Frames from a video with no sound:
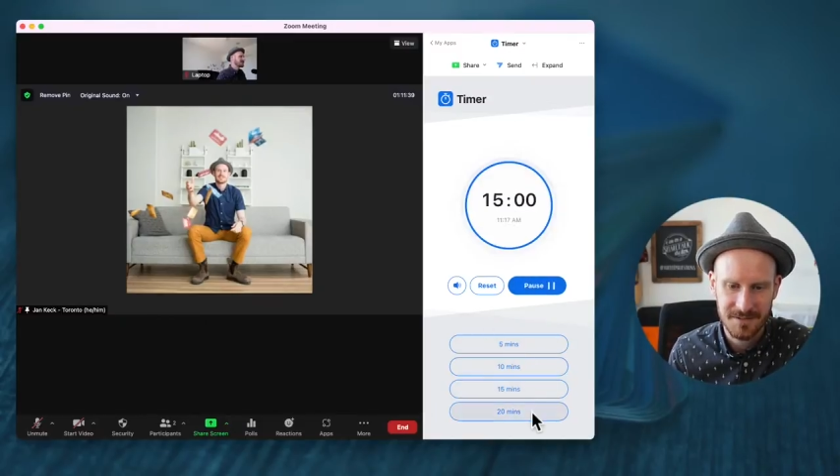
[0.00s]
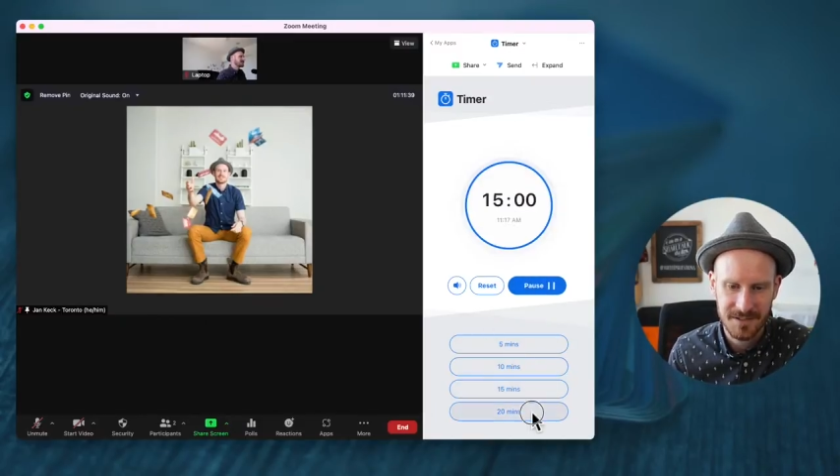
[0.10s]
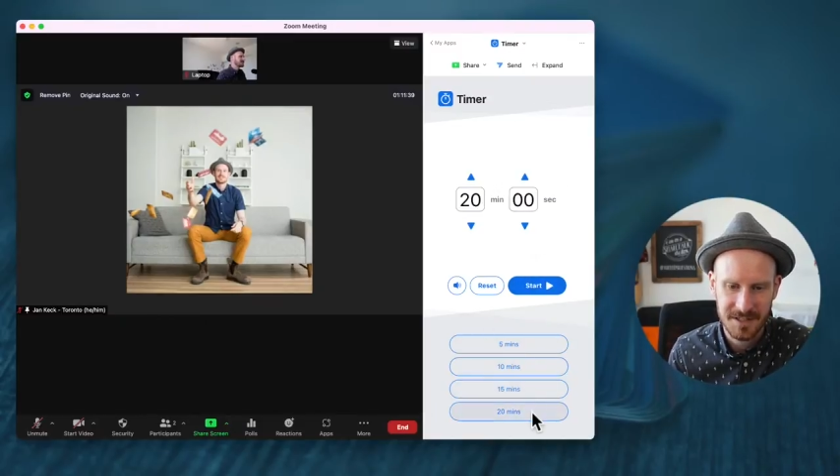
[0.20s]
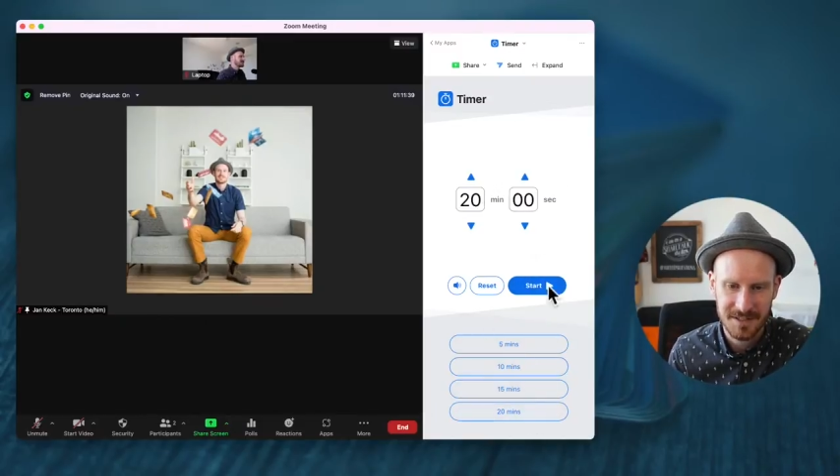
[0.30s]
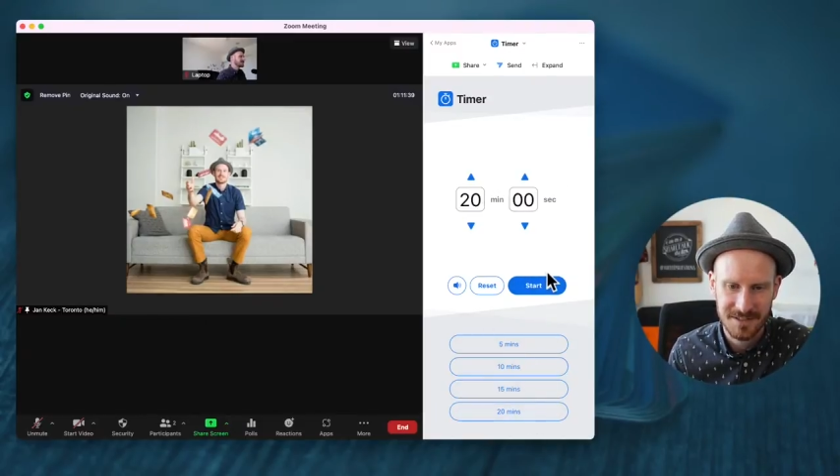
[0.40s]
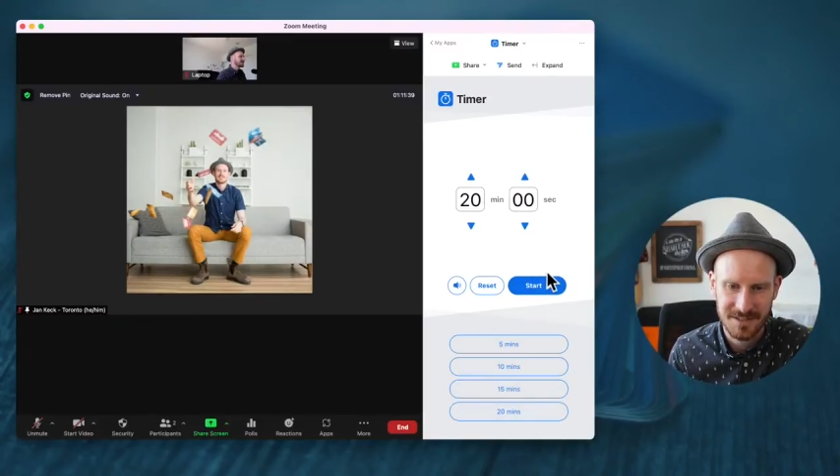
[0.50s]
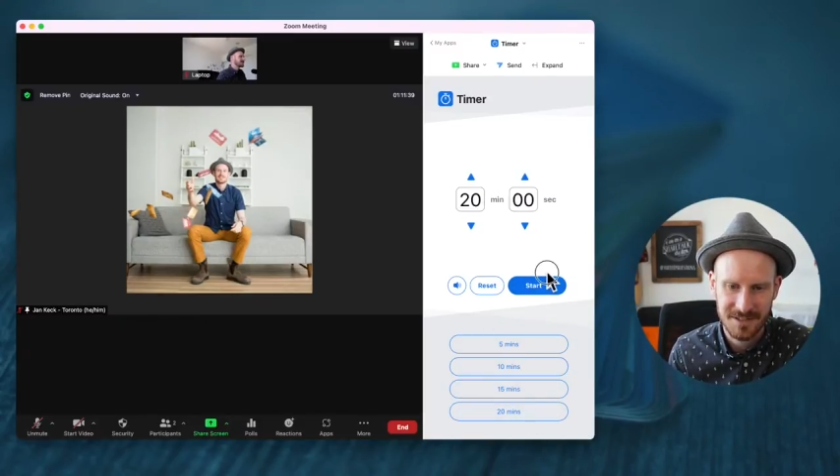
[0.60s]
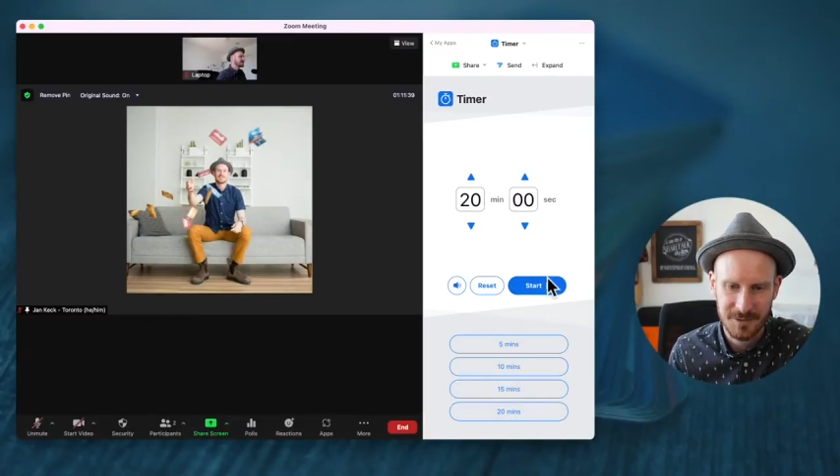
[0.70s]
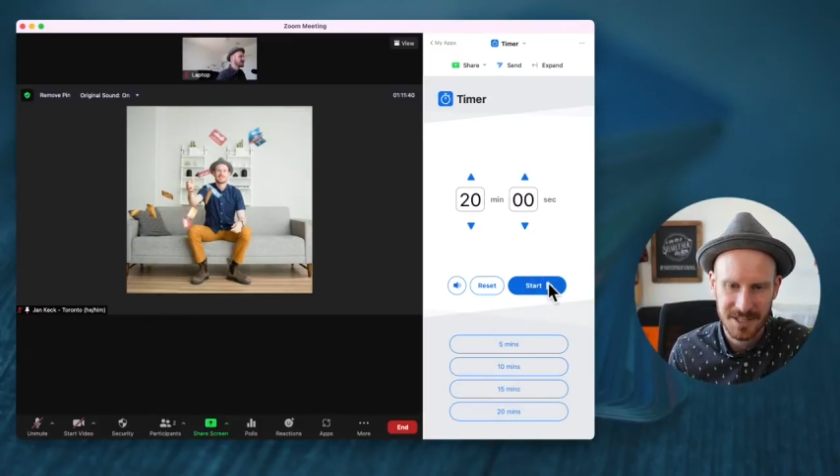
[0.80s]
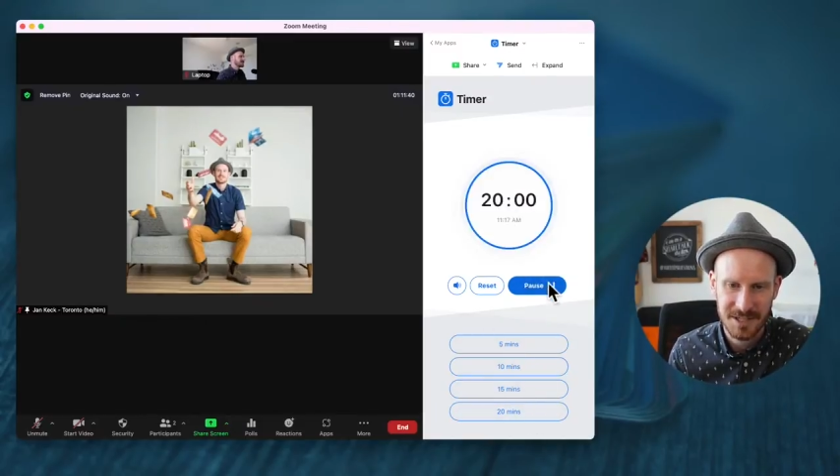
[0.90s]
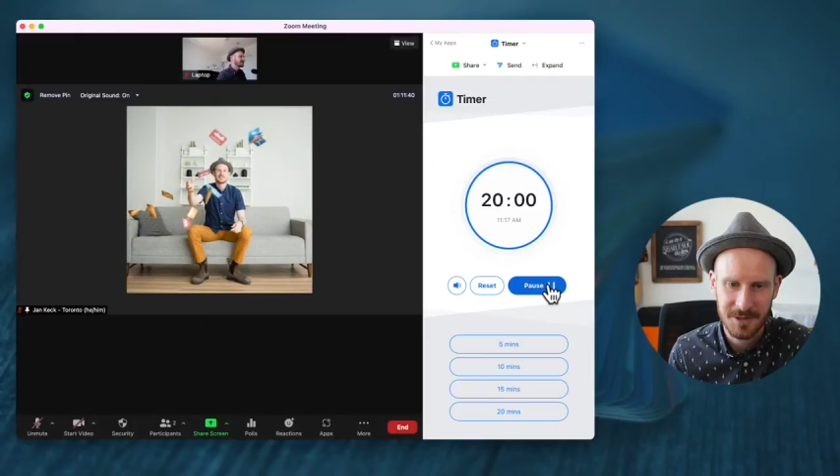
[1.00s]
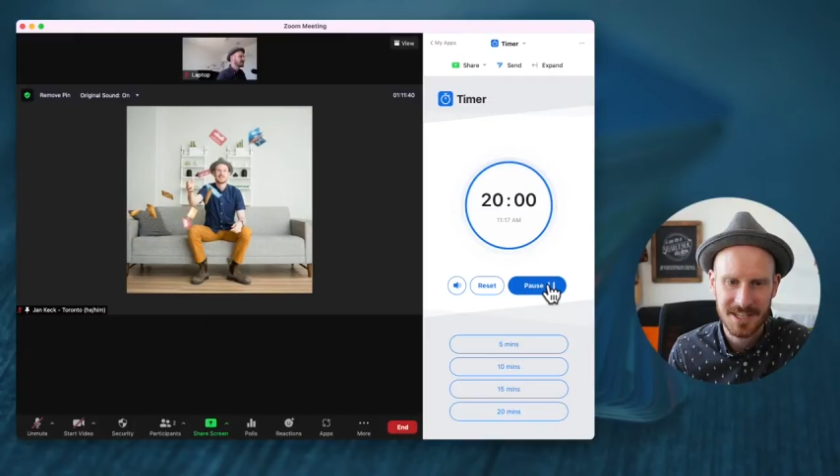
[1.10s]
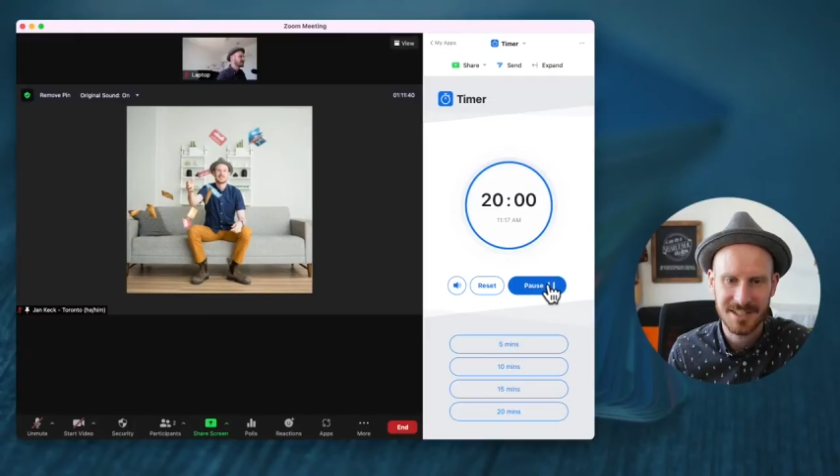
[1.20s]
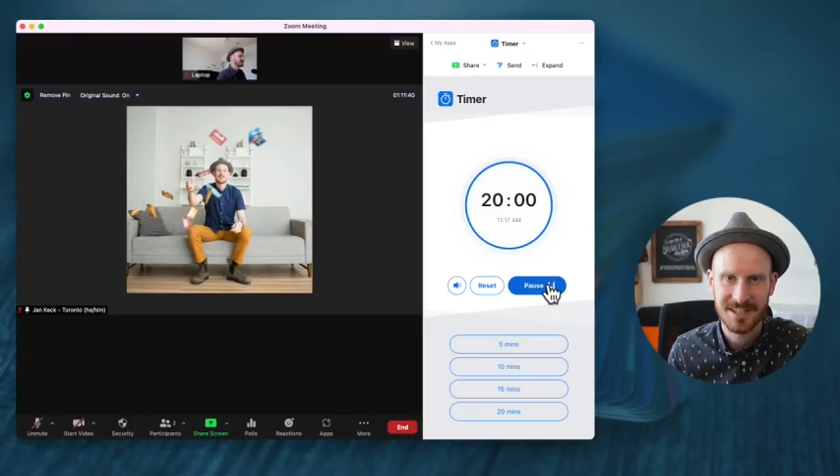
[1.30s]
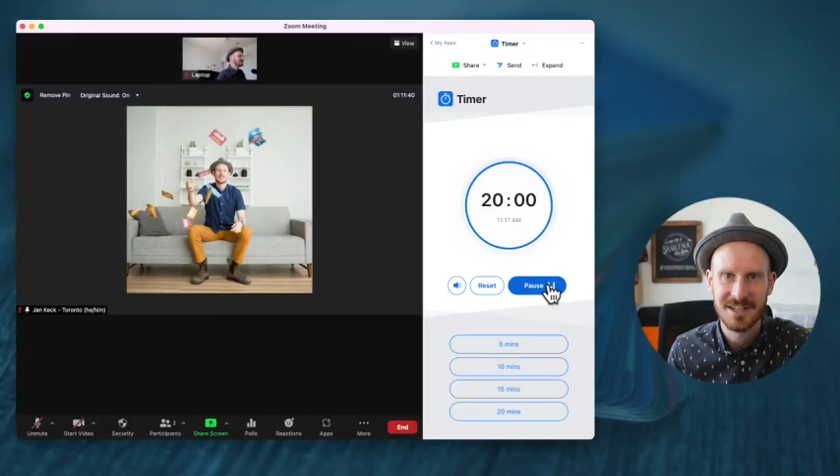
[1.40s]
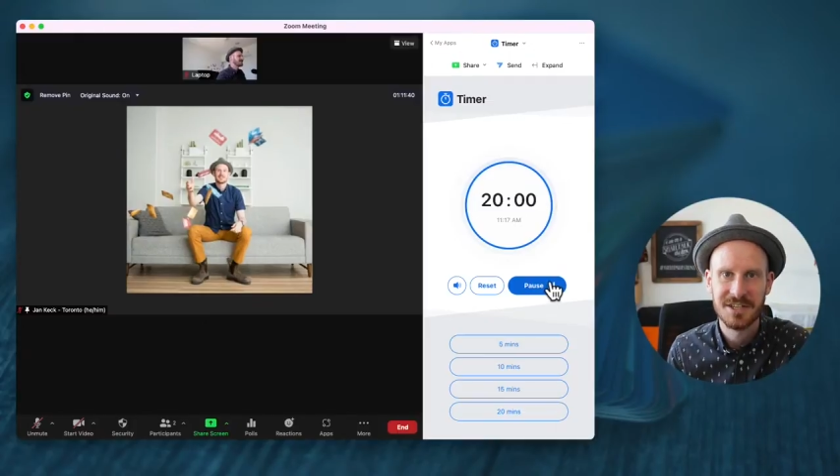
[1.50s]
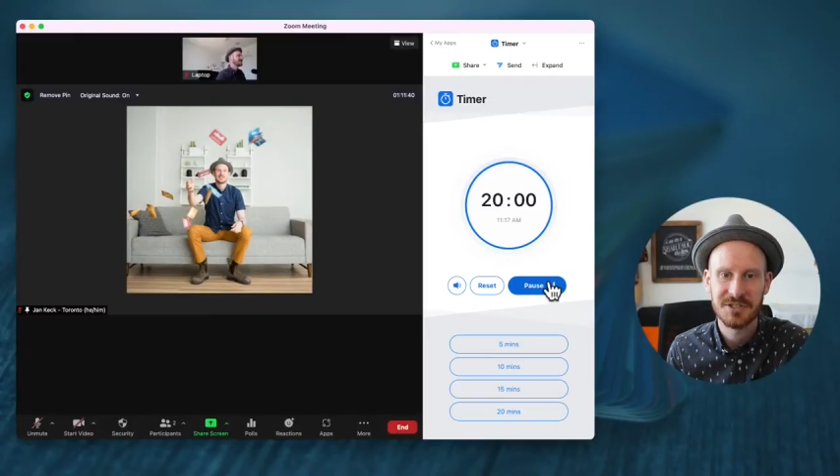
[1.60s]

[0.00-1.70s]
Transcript: 15, 2020.